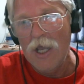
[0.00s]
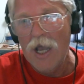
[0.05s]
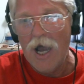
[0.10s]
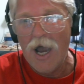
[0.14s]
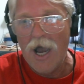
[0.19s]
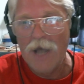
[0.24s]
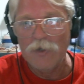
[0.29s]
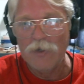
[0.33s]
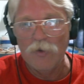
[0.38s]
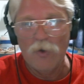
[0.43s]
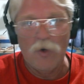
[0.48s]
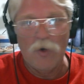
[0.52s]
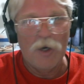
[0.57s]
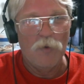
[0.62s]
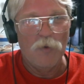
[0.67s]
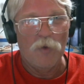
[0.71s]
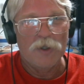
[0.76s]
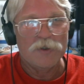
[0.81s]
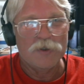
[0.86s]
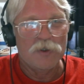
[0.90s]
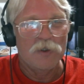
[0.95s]
I don't know, I
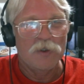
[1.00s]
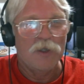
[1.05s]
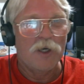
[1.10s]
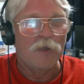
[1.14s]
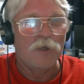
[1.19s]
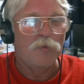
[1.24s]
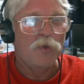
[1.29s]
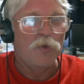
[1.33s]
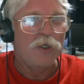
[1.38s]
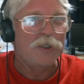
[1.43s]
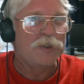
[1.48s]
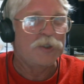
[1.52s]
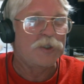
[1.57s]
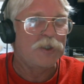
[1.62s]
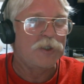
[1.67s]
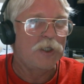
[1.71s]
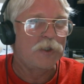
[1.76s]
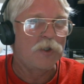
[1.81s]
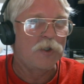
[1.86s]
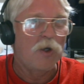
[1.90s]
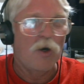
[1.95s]
watch a lot of British
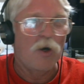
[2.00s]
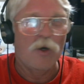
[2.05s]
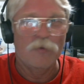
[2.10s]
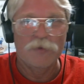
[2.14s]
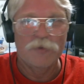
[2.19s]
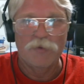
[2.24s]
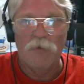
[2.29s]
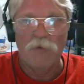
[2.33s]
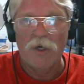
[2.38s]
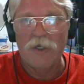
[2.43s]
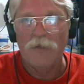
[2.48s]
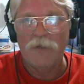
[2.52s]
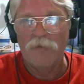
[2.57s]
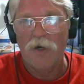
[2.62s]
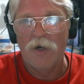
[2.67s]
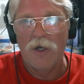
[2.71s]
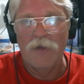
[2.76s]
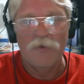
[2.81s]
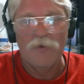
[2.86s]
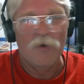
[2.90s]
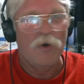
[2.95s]
sitcoms, Monty
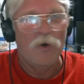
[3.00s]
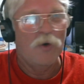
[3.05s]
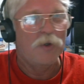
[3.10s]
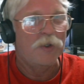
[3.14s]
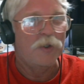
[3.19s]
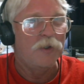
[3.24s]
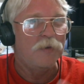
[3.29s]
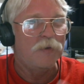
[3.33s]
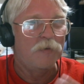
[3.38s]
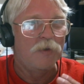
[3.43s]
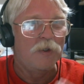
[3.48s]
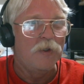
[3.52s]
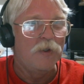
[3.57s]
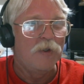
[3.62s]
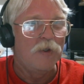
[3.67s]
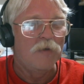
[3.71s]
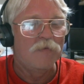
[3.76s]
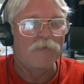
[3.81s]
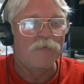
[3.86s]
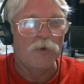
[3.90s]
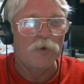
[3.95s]
Python and
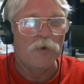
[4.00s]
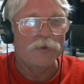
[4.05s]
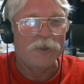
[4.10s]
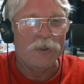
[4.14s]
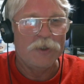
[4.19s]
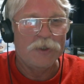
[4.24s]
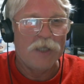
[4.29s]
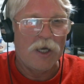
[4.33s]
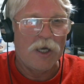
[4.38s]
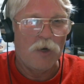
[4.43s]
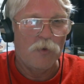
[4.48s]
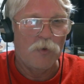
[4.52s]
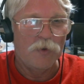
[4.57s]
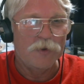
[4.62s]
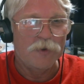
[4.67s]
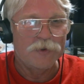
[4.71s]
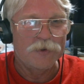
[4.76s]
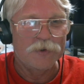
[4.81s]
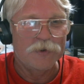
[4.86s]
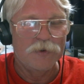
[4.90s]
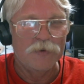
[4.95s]
Fawlty
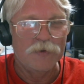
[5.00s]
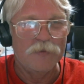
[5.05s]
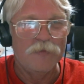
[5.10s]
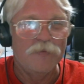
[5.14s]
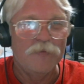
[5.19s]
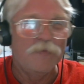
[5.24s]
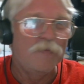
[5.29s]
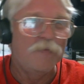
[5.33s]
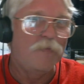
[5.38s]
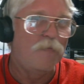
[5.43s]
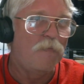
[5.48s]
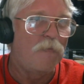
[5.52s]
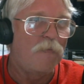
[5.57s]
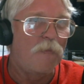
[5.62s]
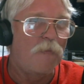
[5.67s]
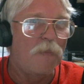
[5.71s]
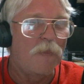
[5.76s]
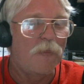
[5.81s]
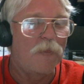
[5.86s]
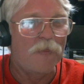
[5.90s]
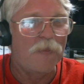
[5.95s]
Towers and
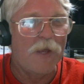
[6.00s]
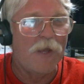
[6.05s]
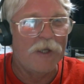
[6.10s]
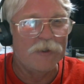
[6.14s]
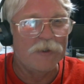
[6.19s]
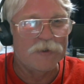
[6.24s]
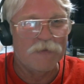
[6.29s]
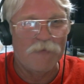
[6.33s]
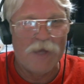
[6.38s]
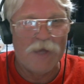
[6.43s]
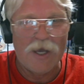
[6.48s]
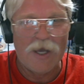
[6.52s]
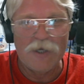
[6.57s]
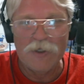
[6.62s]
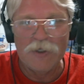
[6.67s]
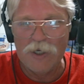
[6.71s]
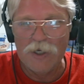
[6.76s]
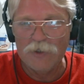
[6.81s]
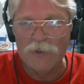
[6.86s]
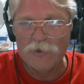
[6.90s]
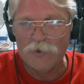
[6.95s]
things of that
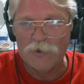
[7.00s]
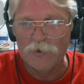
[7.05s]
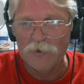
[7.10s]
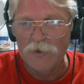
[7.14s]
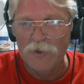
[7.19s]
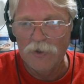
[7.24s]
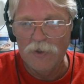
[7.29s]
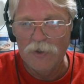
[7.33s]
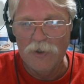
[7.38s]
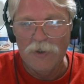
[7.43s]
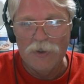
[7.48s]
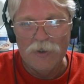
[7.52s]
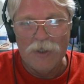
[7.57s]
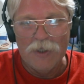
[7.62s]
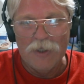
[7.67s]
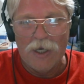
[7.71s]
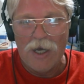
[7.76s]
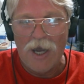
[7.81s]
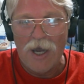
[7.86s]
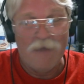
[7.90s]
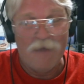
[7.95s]
nature.
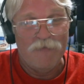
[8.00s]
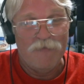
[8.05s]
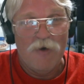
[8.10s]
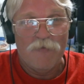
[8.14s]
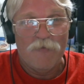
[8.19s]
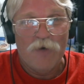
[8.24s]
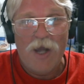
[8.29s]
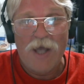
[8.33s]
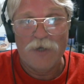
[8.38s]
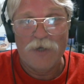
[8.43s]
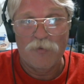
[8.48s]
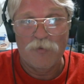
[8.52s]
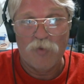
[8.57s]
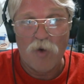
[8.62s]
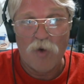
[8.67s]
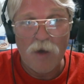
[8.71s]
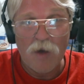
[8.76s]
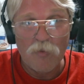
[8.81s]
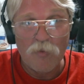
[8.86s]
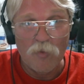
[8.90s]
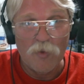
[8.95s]
I've never had a
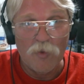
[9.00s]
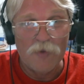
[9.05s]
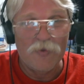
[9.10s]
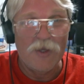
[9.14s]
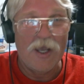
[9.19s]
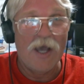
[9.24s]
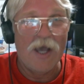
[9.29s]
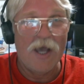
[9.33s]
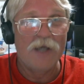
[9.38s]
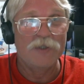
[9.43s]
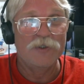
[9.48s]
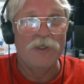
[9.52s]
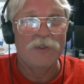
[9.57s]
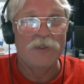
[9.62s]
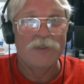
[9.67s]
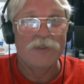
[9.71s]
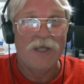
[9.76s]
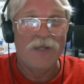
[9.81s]
problem with the accents.